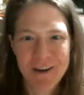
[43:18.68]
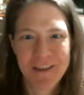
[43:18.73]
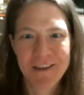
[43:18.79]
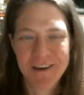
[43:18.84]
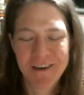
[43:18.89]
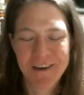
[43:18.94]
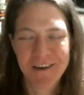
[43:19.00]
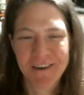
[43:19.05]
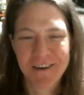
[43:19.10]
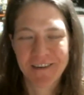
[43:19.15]
of
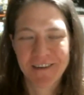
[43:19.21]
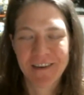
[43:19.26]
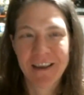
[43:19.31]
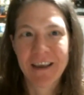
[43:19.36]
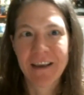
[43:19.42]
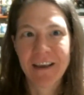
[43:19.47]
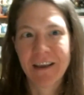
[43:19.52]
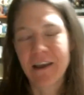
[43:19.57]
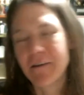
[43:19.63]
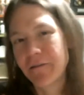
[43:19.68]
the
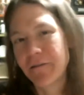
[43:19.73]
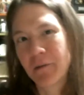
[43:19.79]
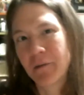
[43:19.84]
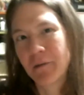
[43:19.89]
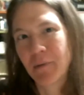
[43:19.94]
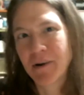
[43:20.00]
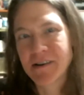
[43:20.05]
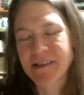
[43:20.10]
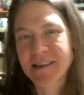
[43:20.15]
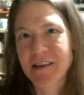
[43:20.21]
yeah, fun
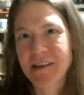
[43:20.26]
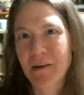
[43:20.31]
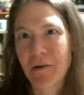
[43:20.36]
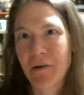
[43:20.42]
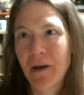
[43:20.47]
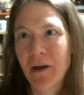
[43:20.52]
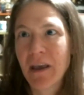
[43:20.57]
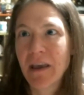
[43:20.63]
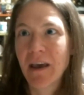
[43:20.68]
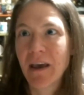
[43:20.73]
parts.
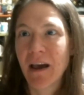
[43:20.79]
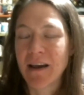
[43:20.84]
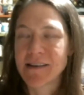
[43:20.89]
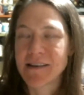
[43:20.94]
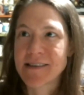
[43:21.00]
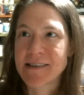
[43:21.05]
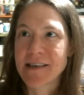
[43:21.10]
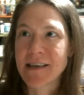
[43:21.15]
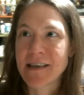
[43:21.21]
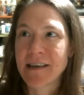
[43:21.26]
So I
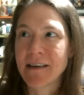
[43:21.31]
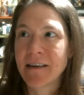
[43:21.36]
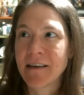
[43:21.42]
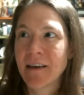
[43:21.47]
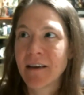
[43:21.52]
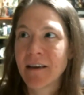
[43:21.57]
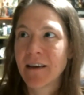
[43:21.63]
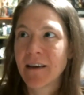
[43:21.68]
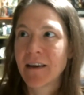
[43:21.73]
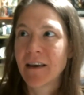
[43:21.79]
see
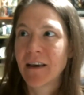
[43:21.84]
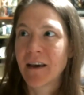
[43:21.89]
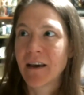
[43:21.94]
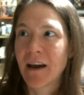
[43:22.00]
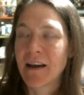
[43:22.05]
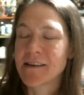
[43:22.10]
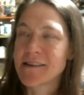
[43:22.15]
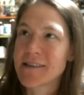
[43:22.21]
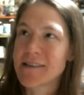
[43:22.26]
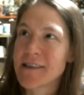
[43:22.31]

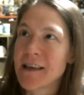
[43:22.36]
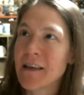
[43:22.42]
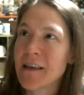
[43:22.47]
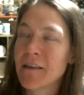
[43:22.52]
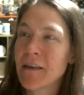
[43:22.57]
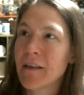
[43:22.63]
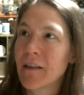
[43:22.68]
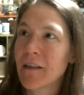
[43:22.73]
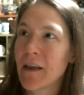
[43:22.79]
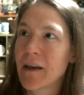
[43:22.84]

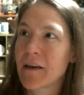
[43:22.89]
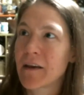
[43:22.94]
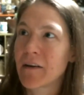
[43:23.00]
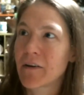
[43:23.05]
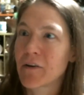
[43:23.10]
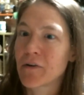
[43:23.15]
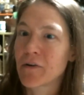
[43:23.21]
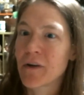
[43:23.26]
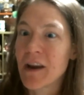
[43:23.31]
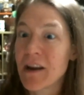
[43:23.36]
that like
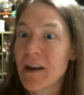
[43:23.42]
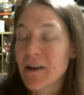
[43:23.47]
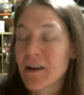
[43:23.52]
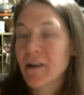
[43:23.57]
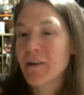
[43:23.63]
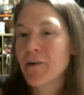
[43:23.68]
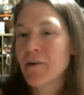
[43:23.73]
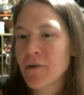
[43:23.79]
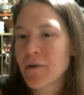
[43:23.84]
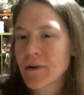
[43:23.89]
creating
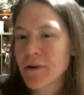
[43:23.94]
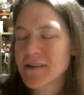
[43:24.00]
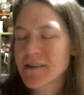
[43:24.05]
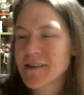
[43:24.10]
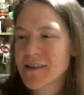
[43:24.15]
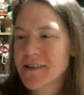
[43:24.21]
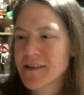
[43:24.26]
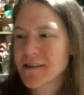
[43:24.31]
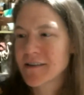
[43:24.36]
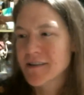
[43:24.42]
a
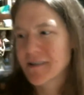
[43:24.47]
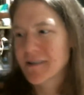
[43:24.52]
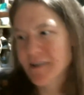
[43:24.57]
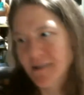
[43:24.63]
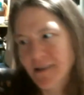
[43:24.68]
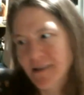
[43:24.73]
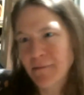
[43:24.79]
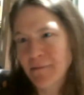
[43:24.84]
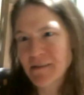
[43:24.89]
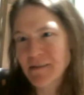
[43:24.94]
course
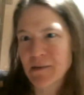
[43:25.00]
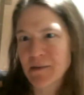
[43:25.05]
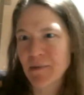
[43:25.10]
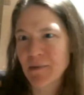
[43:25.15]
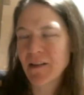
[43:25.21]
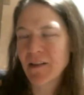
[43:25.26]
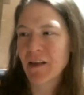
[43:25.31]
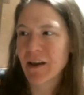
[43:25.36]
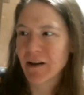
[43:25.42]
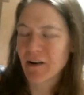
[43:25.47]
seems to
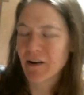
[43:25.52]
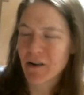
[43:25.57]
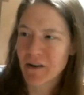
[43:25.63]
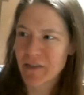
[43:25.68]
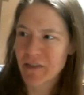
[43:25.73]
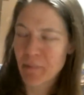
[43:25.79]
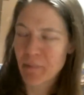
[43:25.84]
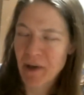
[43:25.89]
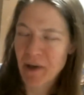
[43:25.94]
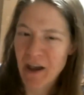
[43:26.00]
be like
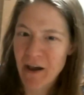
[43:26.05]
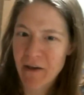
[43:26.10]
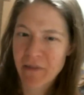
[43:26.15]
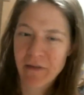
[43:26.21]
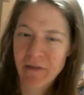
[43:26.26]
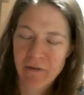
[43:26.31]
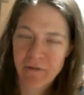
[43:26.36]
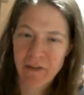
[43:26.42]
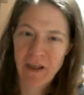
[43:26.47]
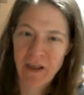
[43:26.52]
on the path
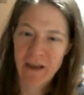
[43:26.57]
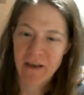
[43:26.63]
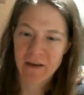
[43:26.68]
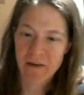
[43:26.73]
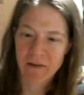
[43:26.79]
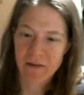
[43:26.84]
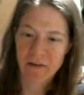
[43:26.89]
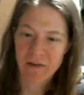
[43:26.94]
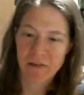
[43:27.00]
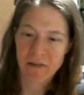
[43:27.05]
of
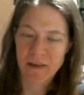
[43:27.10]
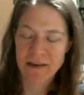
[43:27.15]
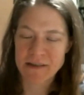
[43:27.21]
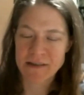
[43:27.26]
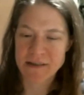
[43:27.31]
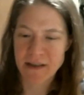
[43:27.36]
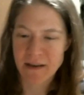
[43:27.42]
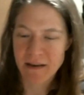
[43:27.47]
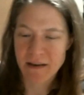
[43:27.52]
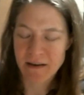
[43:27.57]
like
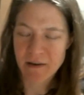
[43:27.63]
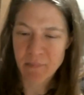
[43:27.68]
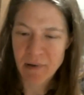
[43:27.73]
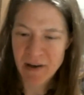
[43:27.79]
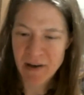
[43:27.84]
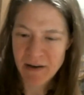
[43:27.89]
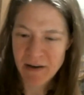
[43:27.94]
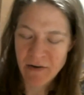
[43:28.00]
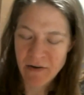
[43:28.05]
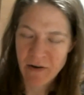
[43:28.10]
things that
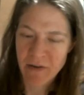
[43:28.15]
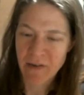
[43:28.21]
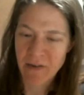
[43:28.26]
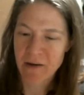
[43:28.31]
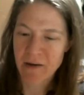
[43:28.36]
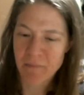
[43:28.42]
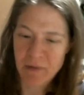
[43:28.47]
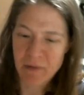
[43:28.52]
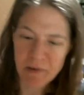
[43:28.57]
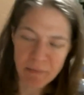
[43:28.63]
independent
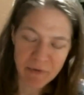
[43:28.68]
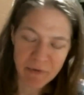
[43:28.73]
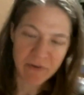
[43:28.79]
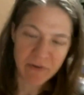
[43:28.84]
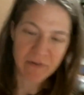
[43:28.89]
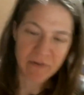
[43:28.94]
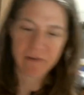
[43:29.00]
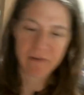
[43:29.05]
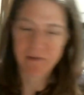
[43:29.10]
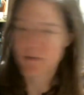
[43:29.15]
online
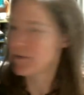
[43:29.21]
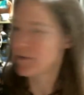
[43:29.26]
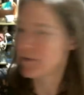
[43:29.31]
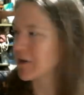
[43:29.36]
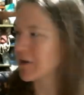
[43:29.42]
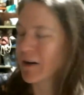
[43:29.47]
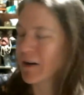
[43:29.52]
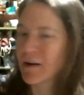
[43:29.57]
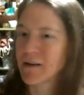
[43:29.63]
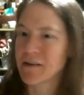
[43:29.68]
people
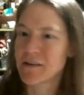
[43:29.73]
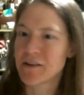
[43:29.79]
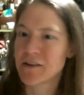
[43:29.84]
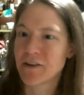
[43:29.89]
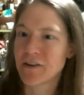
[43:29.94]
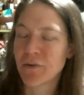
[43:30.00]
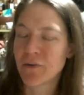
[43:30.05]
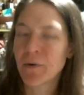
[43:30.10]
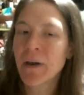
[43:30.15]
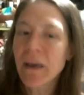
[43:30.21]

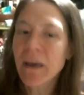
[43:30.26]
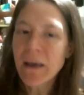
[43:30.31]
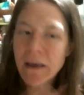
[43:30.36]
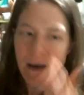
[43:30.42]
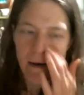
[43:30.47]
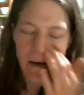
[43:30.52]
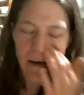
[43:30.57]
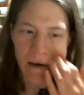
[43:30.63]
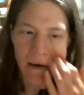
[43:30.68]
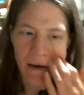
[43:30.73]
do.
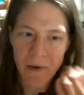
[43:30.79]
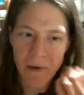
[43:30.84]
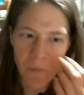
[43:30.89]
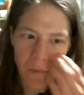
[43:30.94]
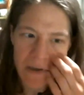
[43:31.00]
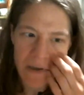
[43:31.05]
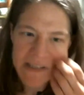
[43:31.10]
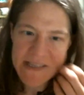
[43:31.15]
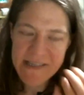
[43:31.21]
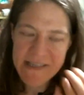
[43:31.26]

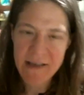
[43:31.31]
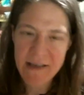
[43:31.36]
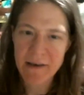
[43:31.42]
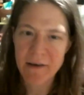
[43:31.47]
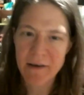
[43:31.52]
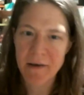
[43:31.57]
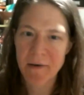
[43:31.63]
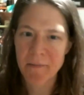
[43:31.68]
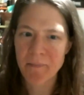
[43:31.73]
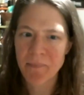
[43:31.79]
What's
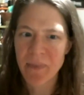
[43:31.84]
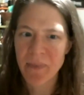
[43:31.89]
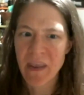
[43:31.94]
the